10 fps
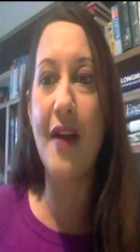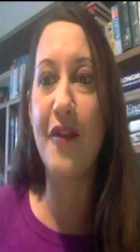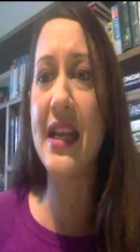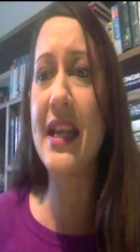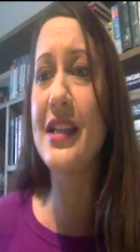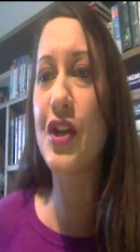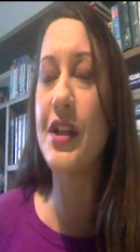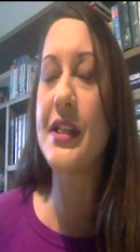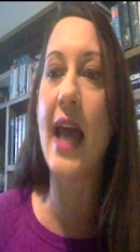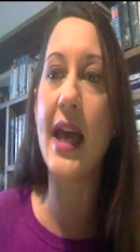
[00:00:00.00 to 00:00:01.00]
have intern an
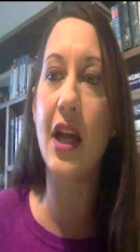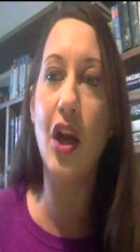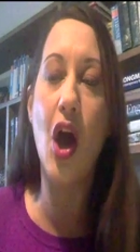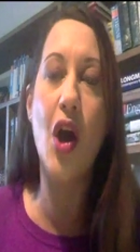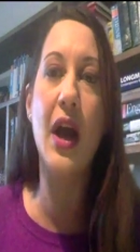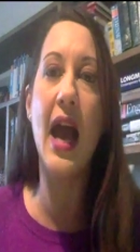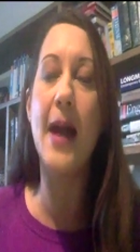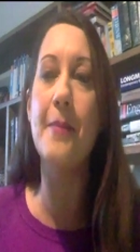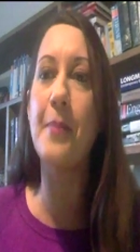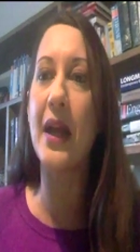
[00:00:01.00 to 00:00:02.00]
intern take along,
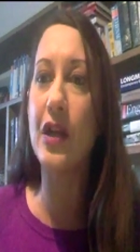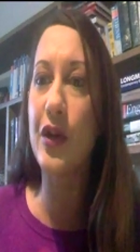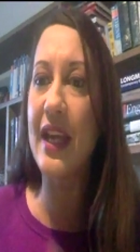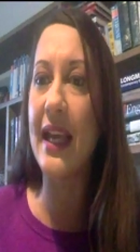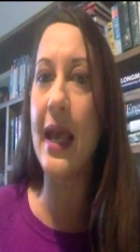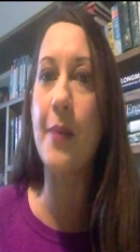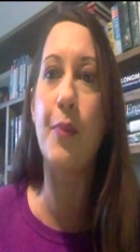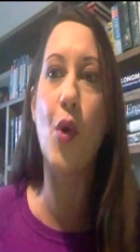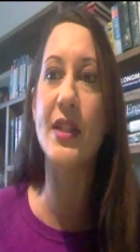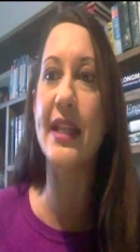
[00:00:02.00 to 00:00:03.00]
um, but he really
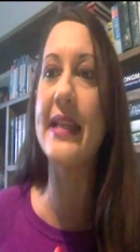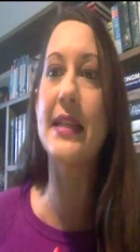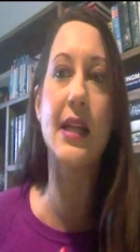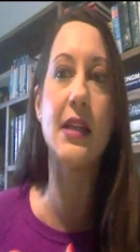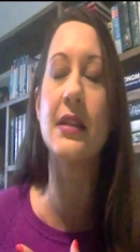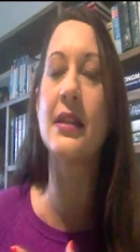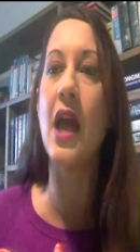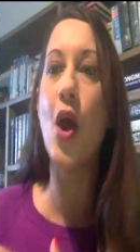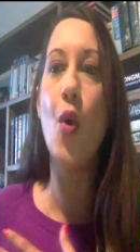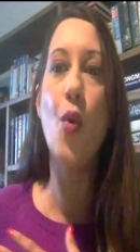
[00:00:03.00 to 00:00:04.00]
brought
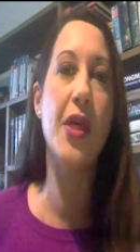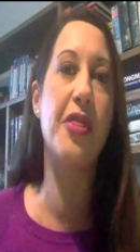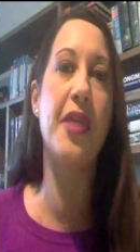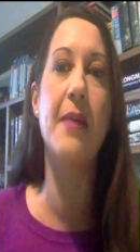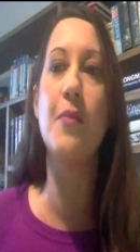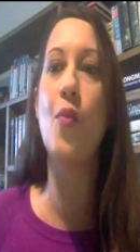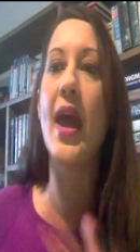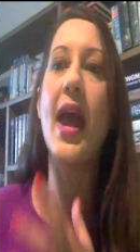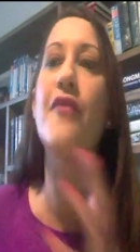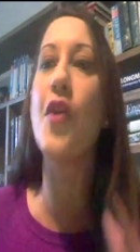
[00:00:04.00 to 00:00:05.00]
interns with him
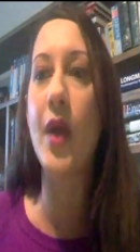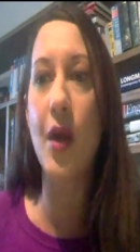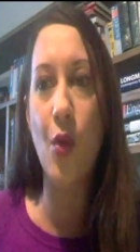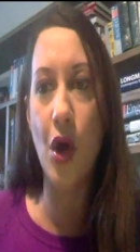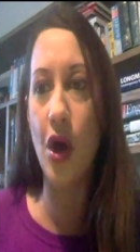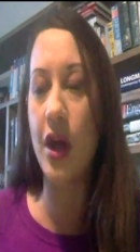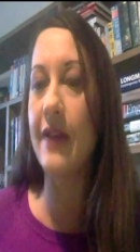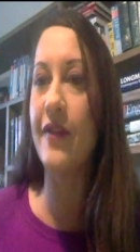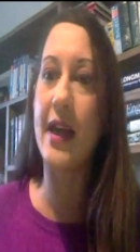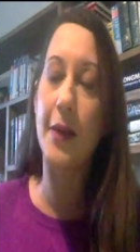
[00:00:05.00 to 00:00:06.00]
wherever we were.
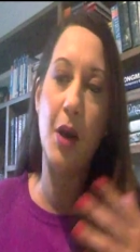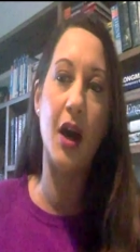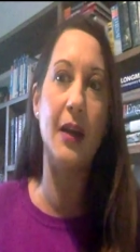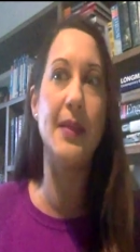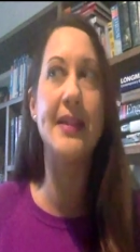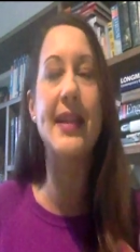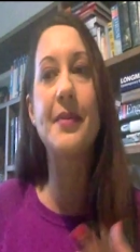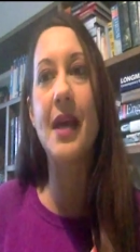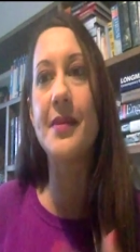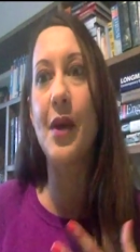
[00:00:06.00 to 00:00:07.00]
Even at Parliament,
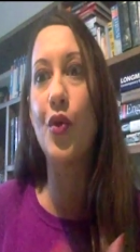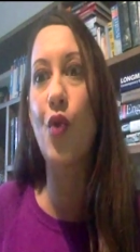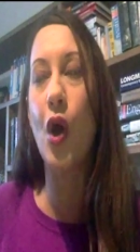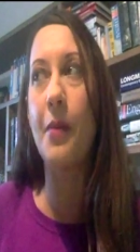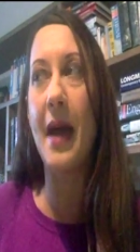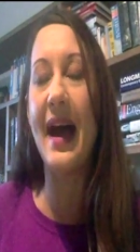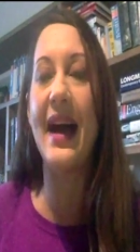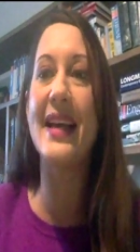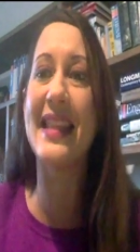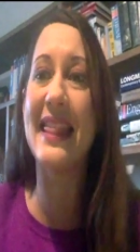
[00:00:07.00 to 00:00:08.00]
sometimes I would roll my
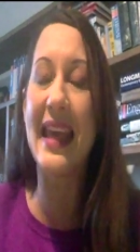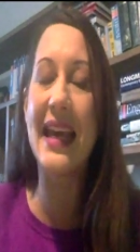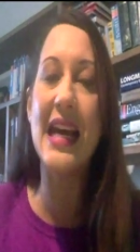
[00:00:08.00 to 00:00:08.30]
eyes and think,